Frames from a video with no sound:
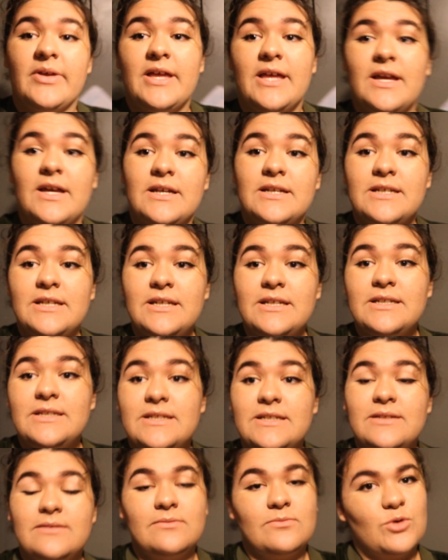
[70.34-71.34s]
and it
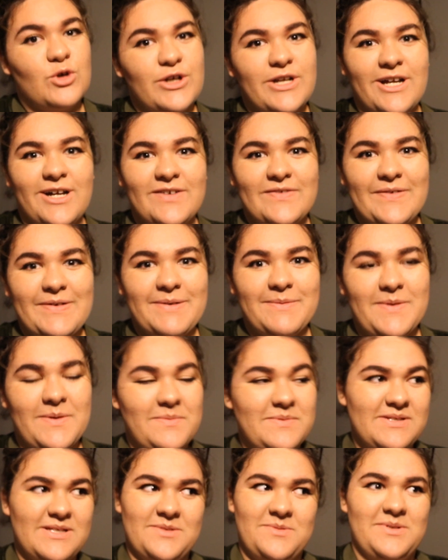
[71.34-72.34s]
didn't work out very well
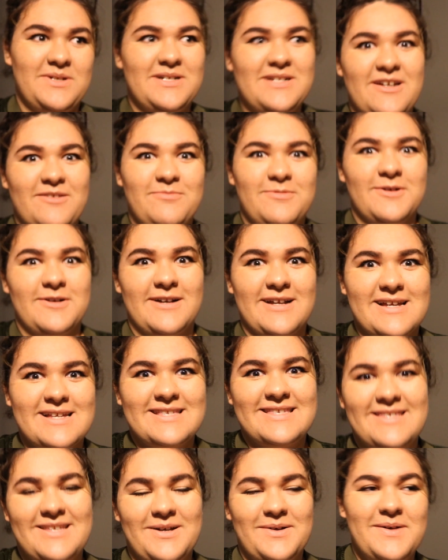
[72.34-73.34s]
because we didn't have
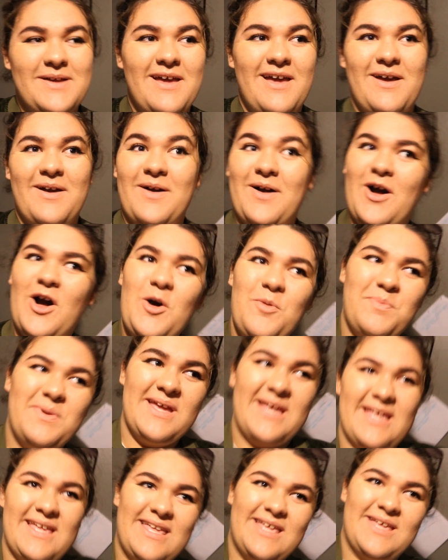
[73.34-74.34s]
borax. So
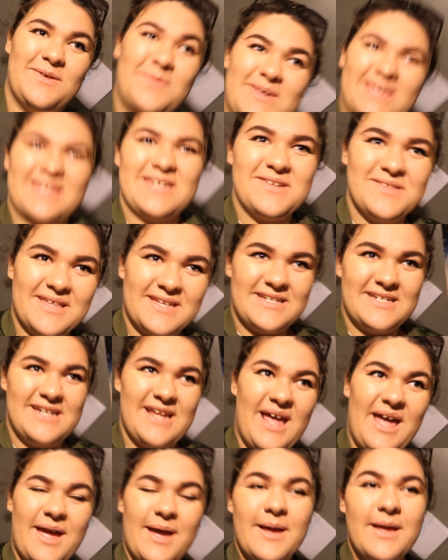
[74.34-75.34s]
hoping we can do that
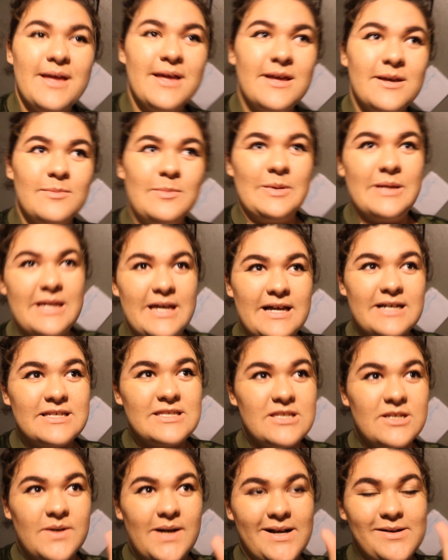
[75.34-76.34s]
today. But yeah,
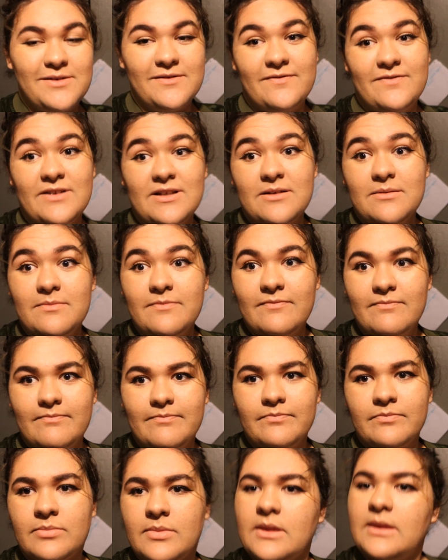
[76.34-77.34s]
so I will film,
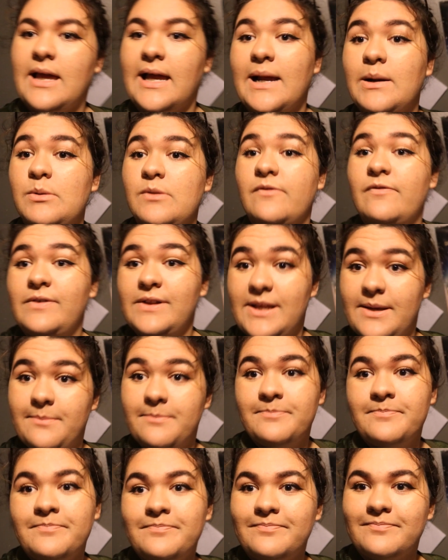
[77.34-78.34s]
I will
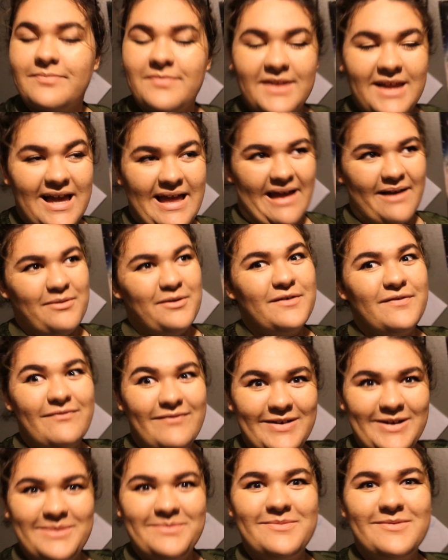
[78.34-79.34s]
film, I will
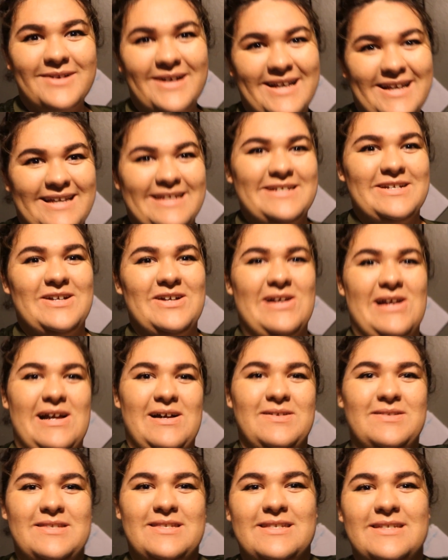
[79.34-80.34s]
film when I get to her
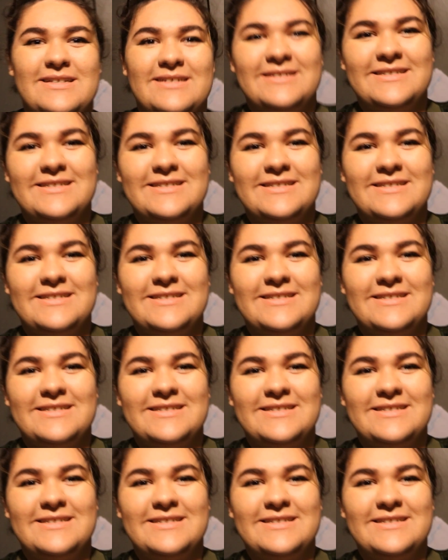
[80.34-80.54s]
house.